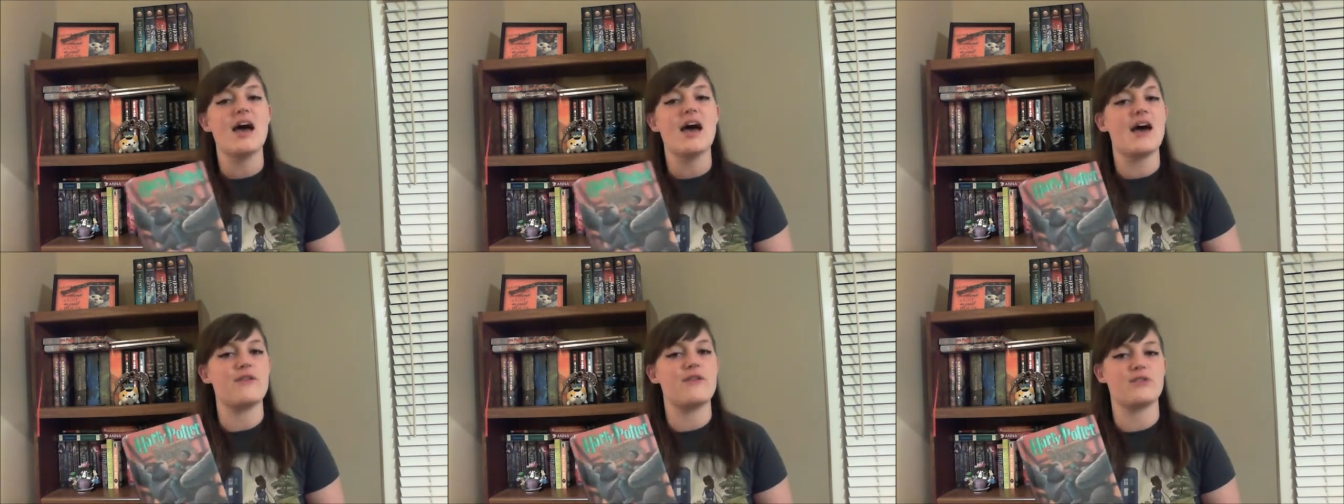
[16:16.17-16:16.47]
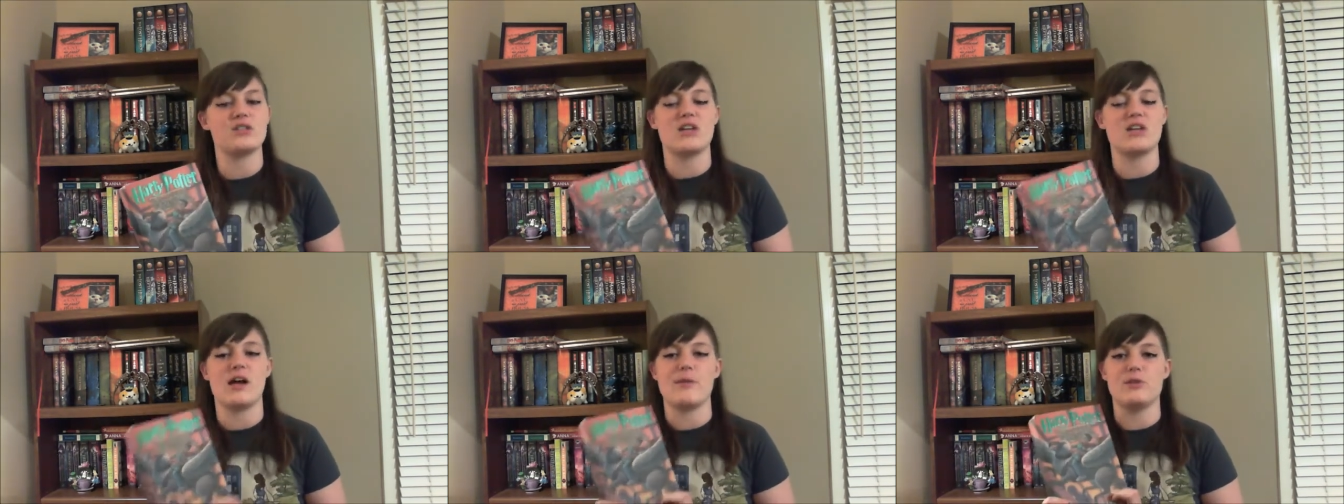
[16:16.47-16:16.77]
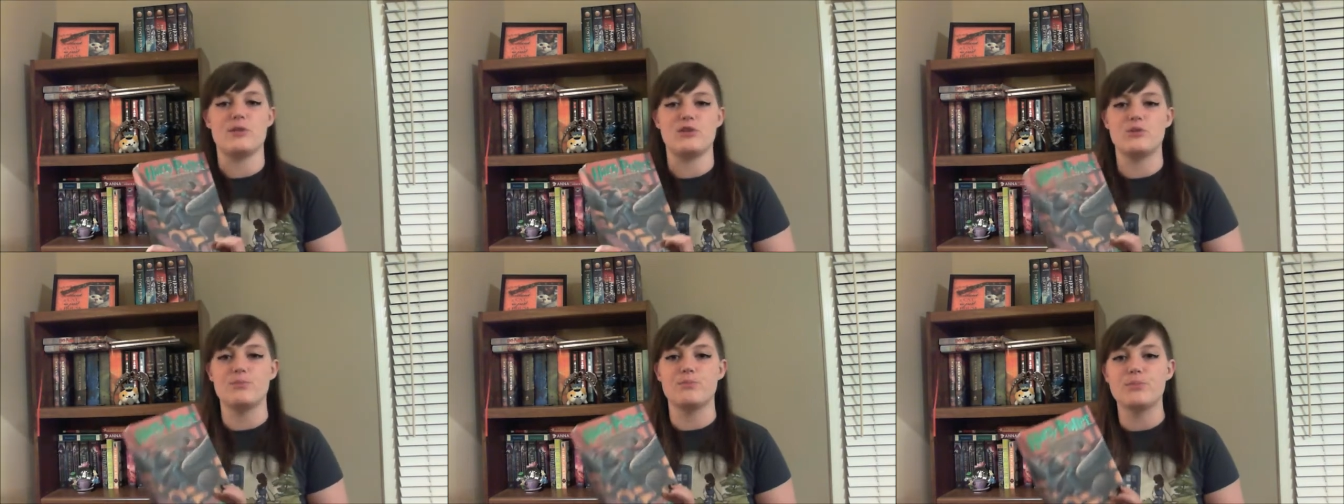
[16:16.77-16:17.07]
Every time
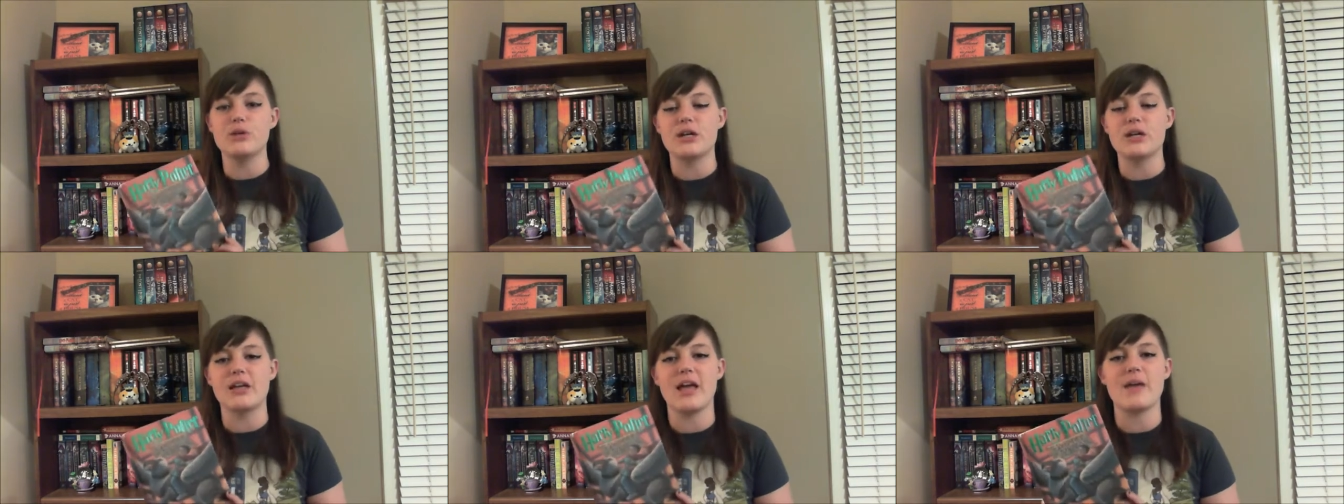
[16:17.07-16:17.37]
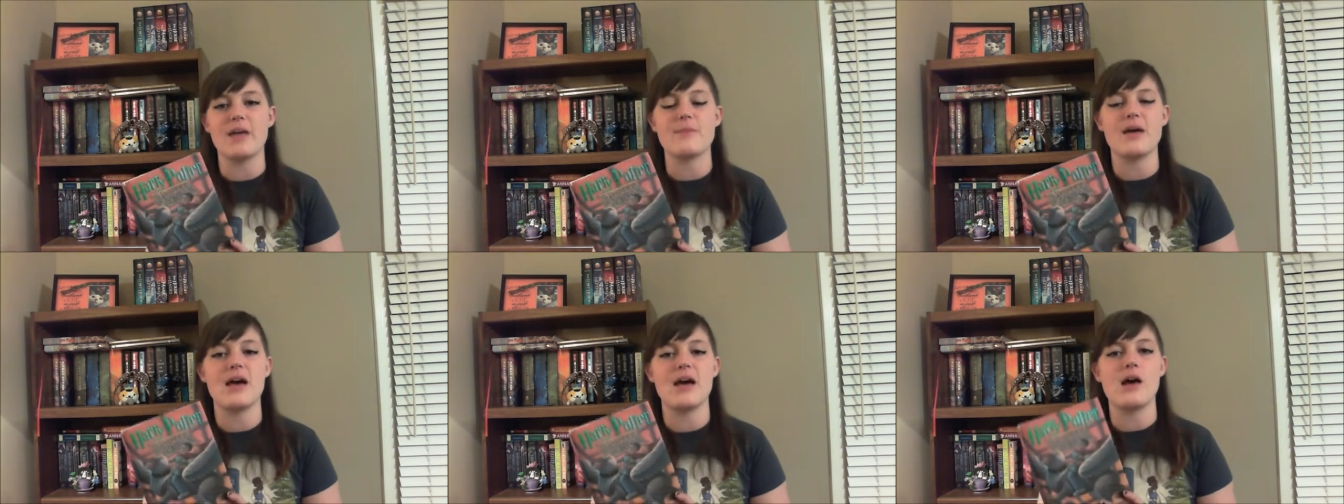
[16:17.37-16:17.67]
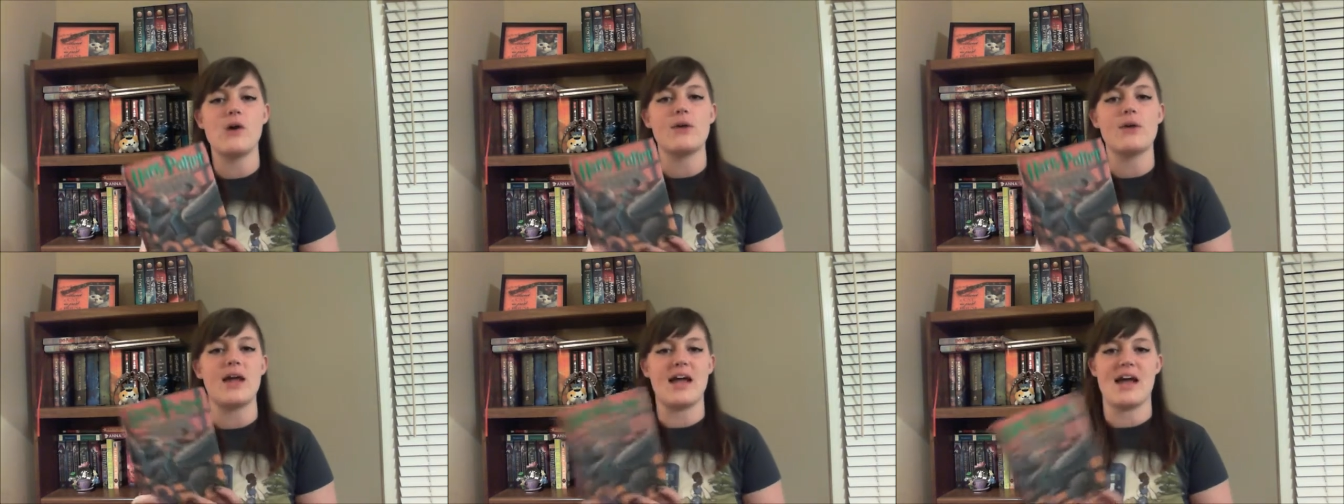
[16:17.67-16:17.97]
a new book came
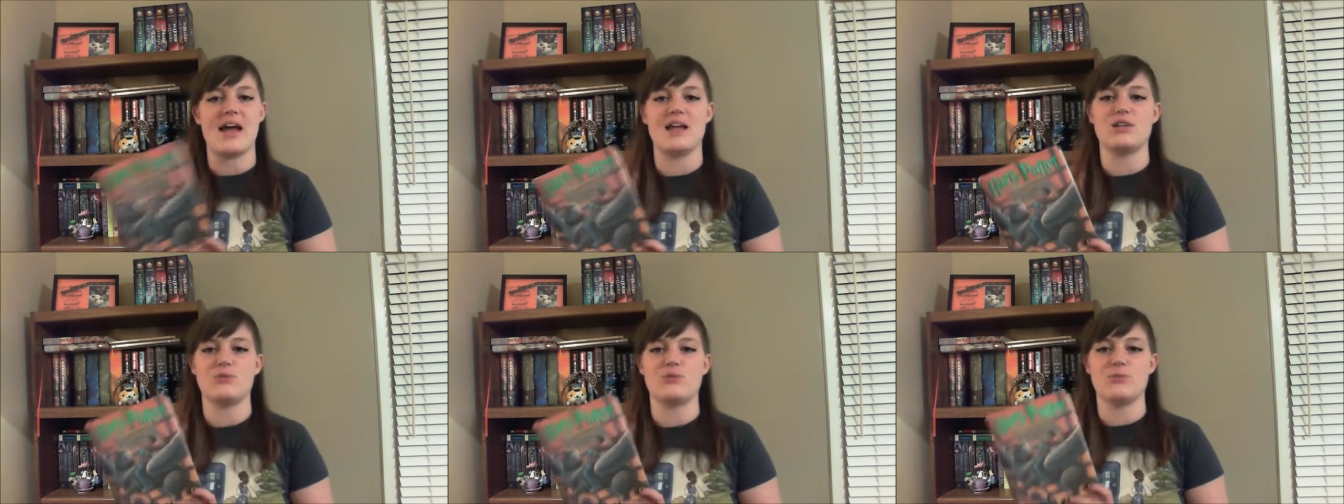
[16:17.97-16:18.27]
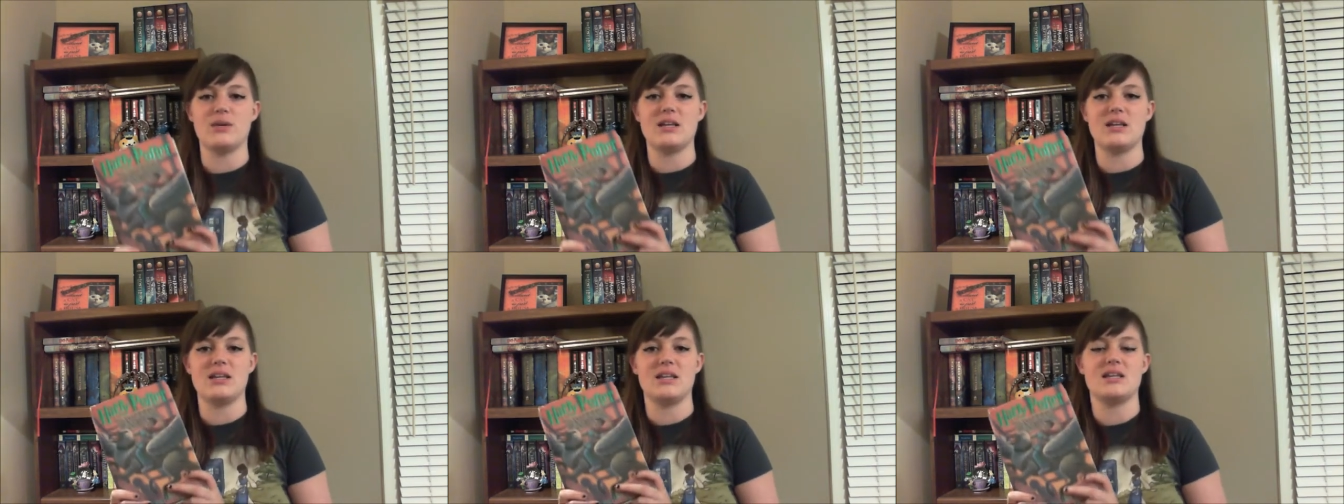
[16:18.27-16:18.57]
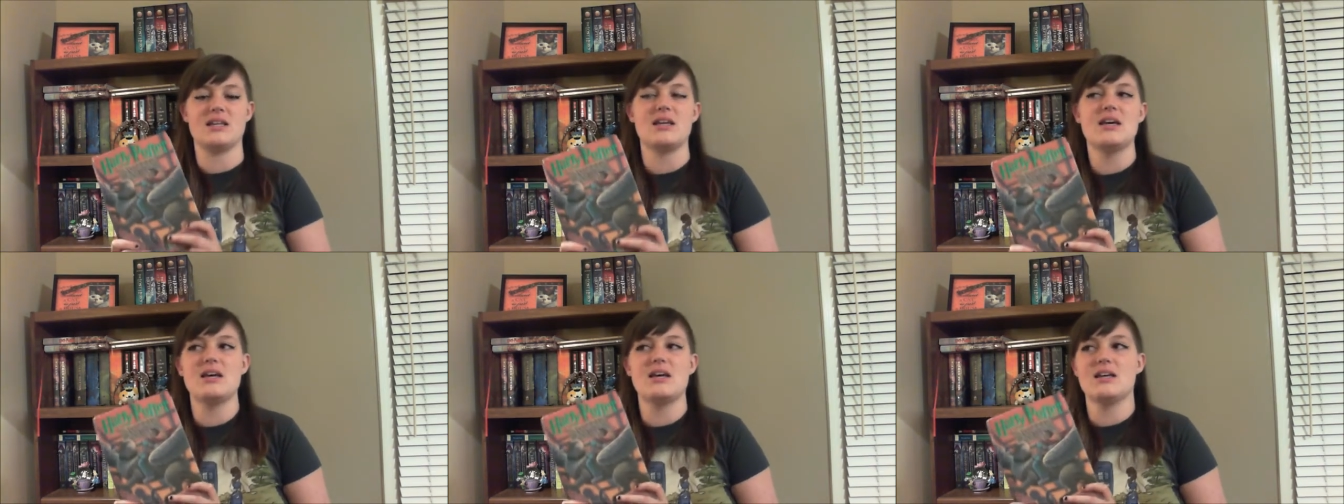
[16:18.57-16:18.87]
out, I had to read
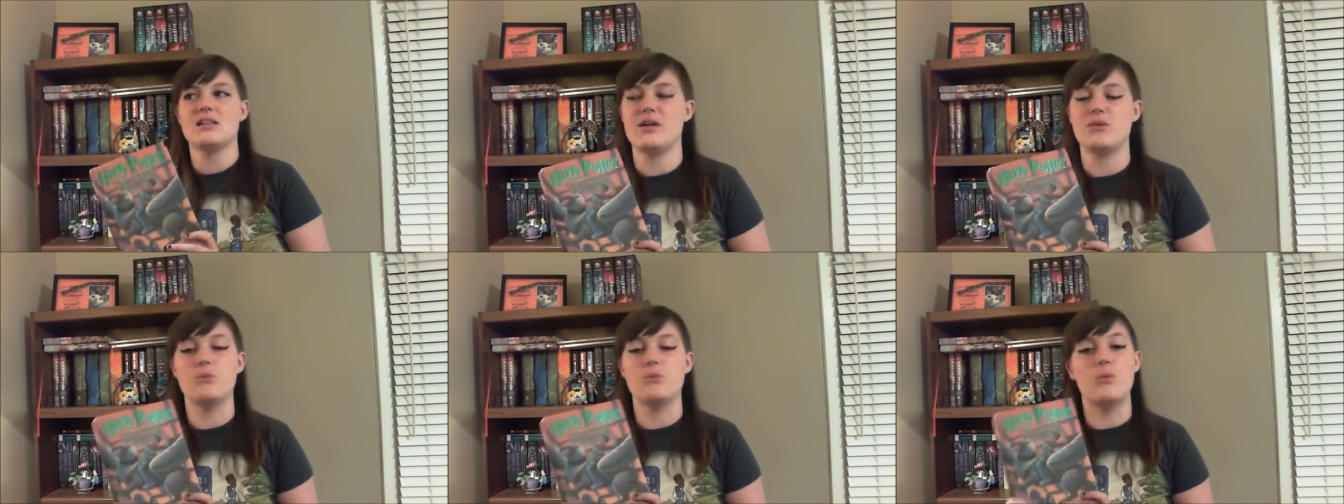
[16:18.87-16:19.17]
it in